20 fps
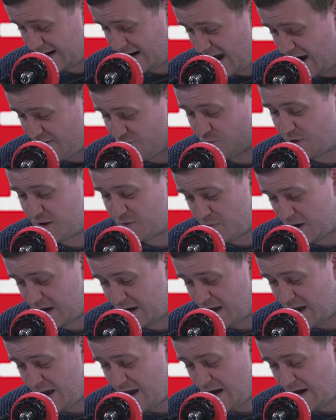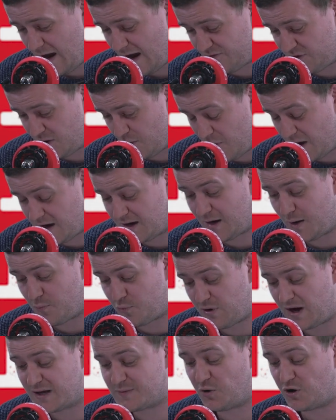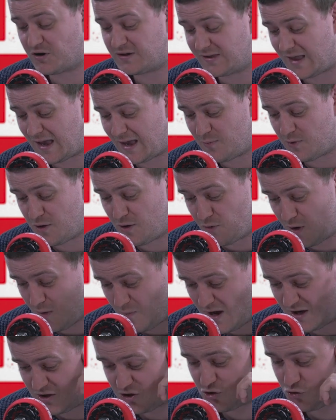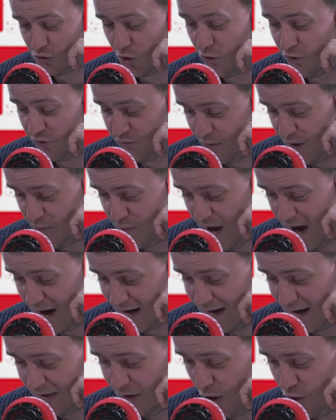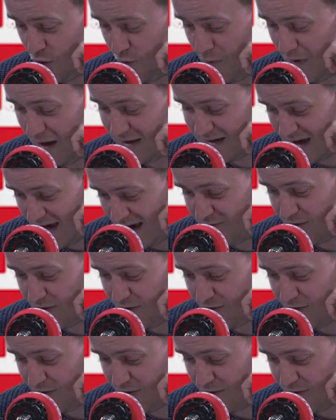I have with me, after making her press box debut, a mere stroll from her Birkenhead home, it's Caoimhe